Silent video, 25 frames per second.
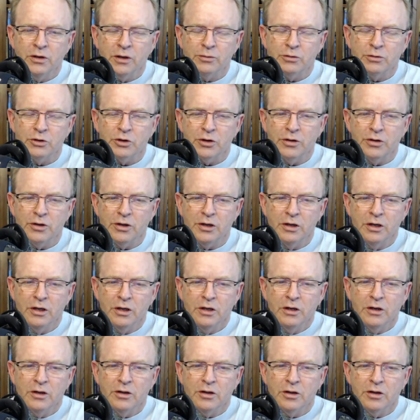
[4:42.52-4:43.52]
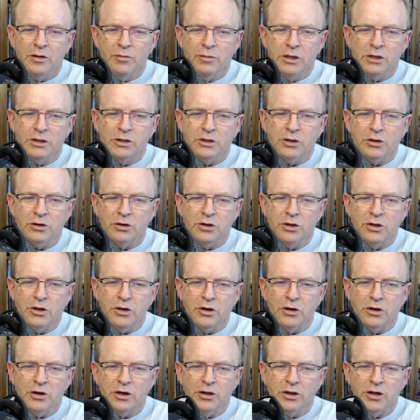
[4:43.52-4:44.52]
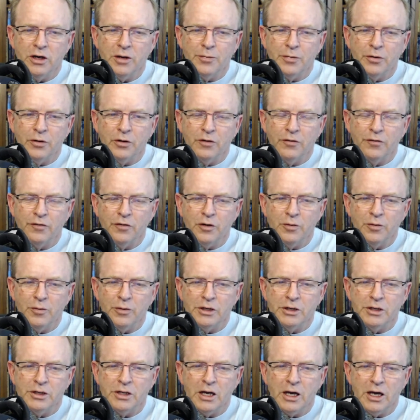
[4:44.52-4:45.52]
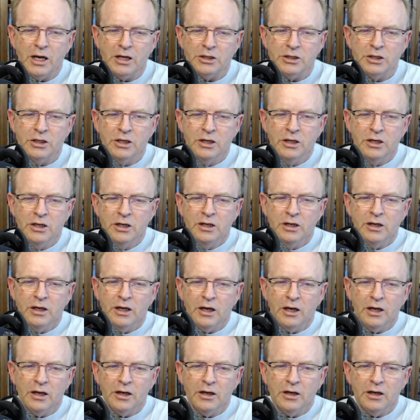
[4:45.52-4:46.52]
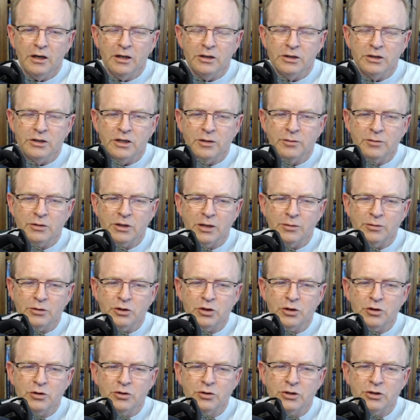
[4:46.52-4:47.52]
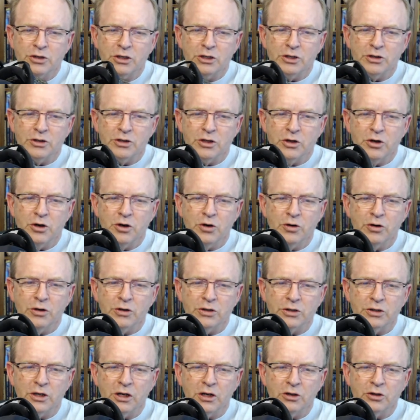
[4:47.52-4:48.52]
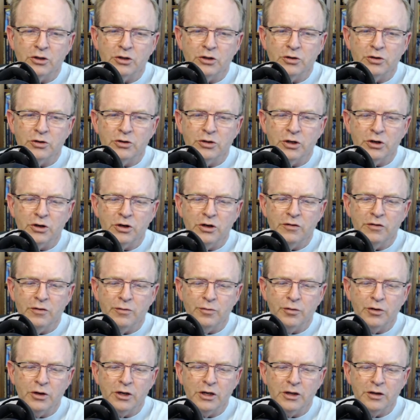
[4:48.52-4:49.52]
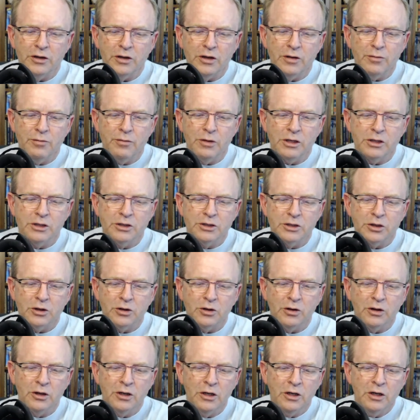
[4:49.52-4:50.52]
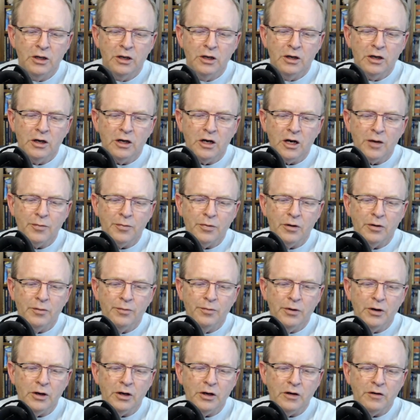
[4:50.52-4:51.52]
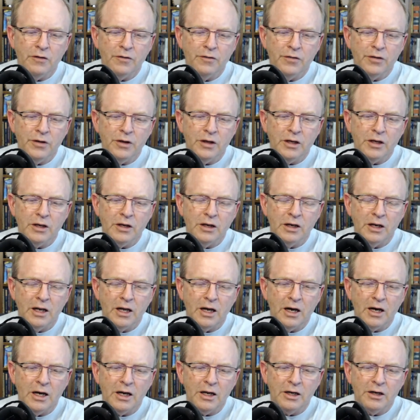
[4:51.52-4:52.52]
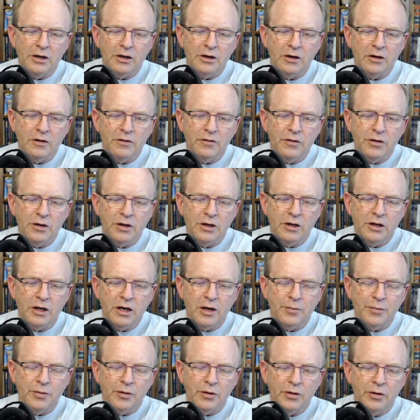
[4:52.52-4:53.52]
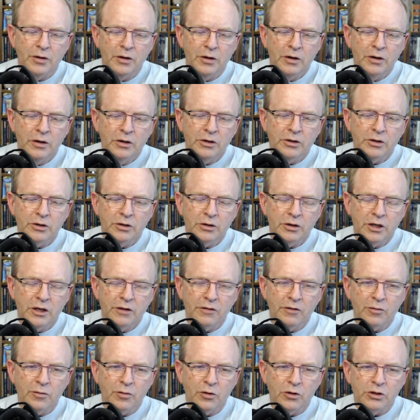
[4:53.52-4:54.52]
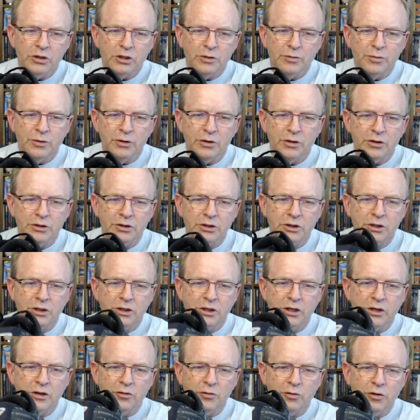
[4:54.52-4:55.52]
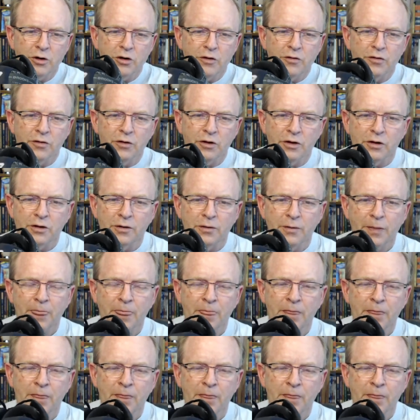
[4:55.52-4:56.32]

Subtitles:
I'm sorry, the midsole here and the upper are firmly attached. And in some types of shoes, such as the Hoka style shoes, they're even bringing the midsole up above the line of the upper to give it more stability in the rear foot.